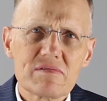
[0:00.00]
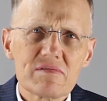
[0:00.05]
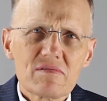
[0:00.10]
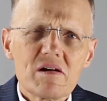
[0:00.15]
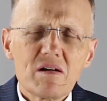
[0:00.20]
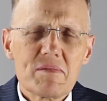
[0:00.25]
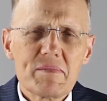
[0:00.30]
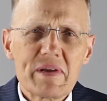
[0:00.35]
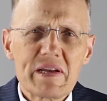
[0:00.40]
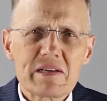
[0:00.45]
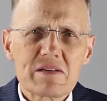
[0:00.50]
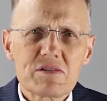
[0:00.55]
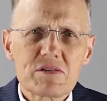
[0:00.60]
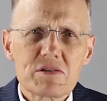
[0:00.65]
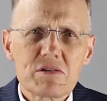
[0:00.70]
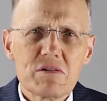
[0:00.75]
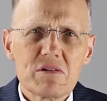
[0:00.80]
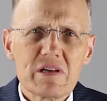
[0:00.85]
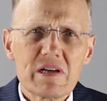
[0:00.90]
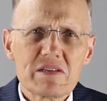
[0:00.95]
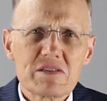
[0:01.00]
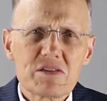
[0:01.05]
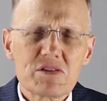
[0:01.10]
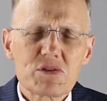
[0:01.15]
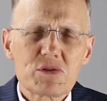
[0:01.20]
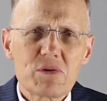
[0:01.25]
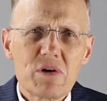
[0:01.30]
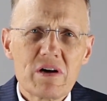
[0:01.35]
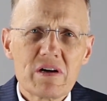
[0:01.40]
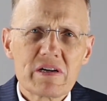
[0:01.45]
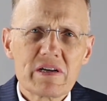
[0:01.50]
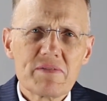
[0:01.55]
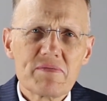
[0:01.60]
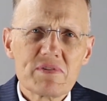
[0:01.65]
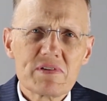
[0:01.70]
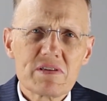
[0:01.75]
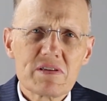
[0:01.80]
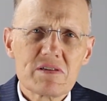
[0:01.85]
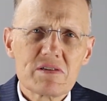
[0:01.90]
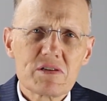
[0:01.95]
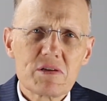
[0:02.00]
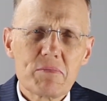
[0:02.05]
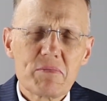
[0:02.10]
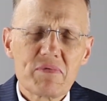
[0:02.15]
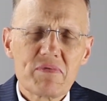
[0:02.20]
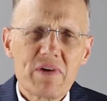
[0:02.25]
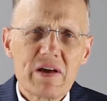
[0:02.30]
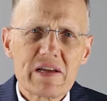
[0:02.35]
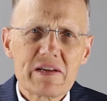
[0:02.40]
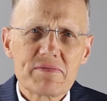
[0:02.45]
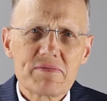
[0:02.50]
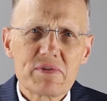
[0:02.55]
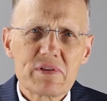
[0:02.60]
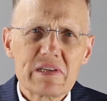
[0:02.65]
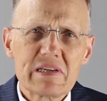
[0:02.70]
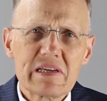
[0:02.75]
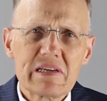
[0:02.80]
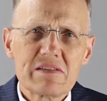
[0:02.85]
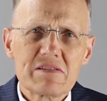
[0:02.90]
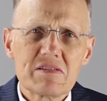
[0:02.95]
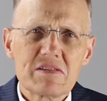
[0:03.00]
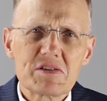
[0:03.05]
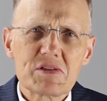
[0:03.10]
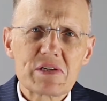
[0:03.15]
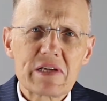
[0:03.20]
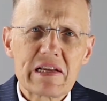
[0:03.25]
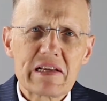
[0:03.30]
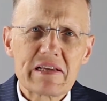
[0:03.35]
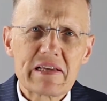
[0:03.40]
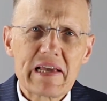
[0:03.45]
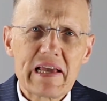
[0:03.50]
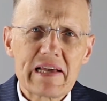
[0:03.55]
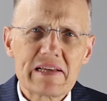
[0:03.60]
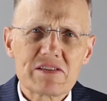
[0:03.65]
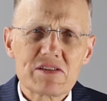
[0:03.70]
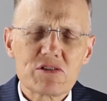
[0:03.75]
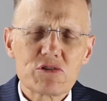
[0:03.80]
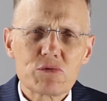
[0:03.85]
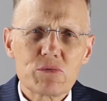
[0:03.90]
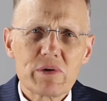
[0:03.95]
Our medical school has a strong emphasis on providing for the needs of the state of Kansas.